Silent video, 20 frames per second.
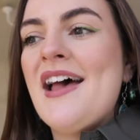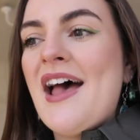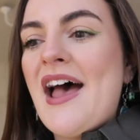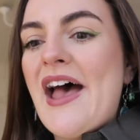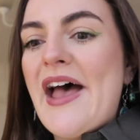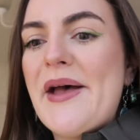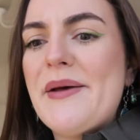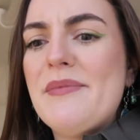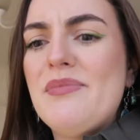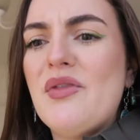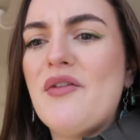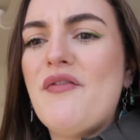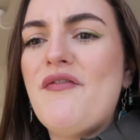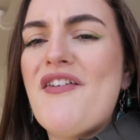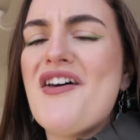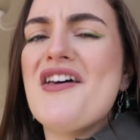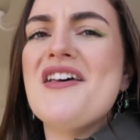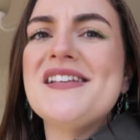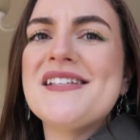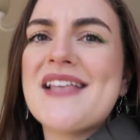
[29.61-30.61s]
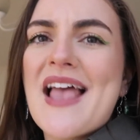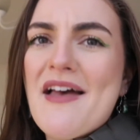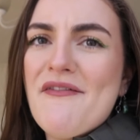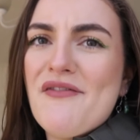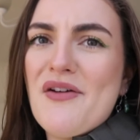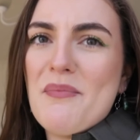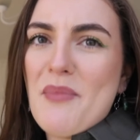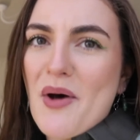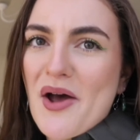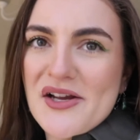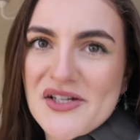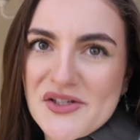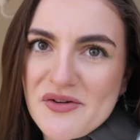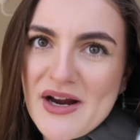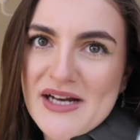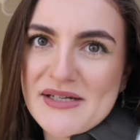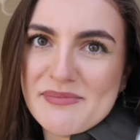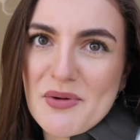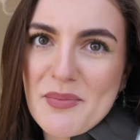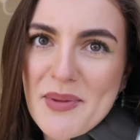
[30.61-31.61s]
The first ever
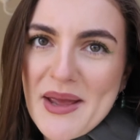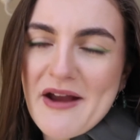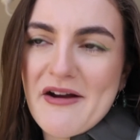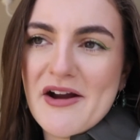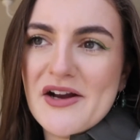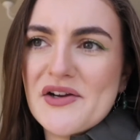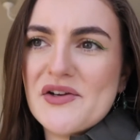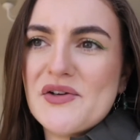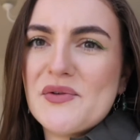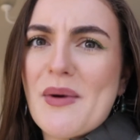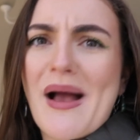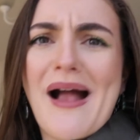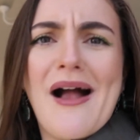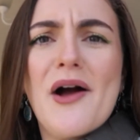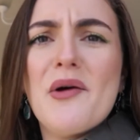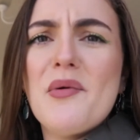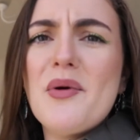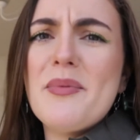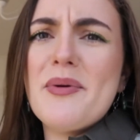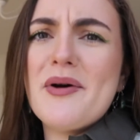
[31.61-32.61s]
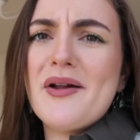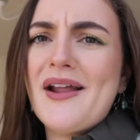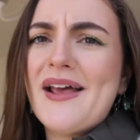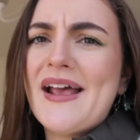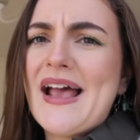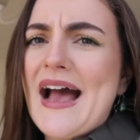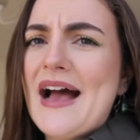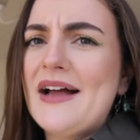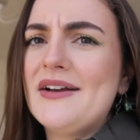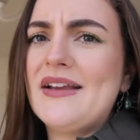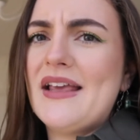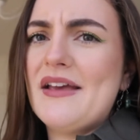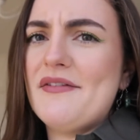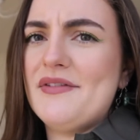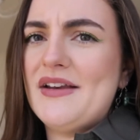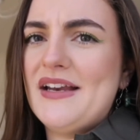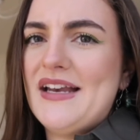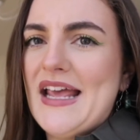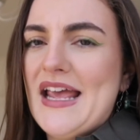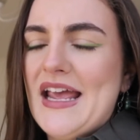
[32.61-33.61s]
biodegradable period underwear. I will put like ad
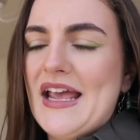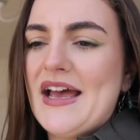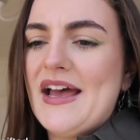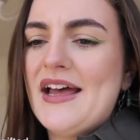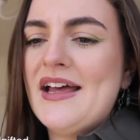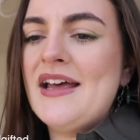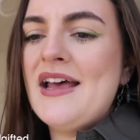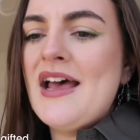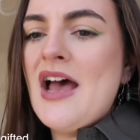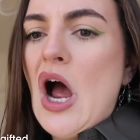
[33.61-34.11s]
gifted here.